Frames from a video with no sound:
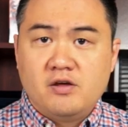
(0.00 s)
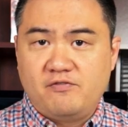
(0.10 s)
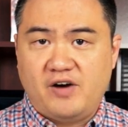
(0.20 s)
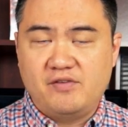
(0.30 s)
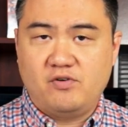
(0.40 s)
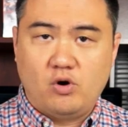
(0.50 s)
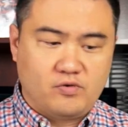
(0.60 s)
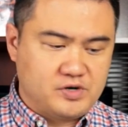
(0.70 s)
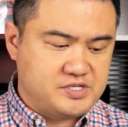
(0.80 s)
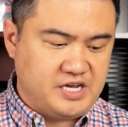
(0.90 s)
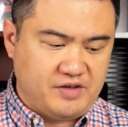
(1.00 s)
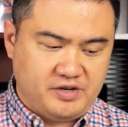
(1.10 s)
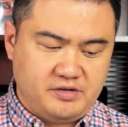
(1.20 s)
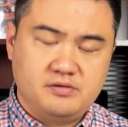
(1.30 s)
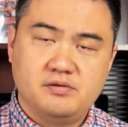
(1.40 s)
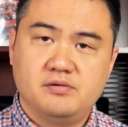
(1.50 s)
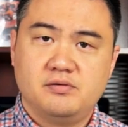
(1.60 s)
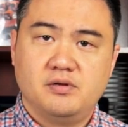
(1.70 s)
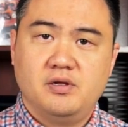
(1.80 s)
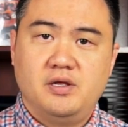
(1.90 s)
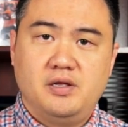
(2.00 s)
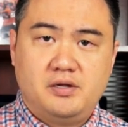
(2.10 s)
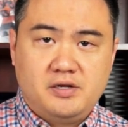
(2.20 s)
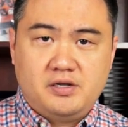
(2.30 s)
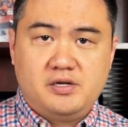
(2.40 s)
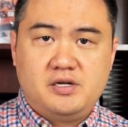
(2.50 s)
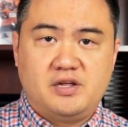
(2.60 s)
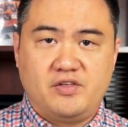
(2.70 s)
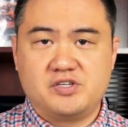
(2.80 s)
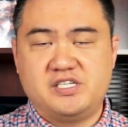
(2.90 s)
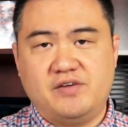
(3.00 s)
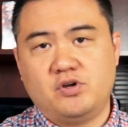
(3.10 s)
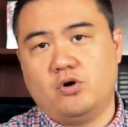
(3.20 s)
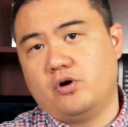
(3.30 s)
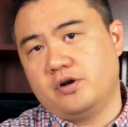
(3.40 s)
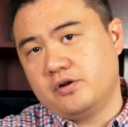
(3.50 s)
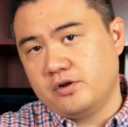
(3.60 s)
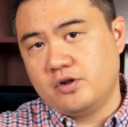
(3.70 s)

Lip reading: 5 over 7, and then a 7 chord,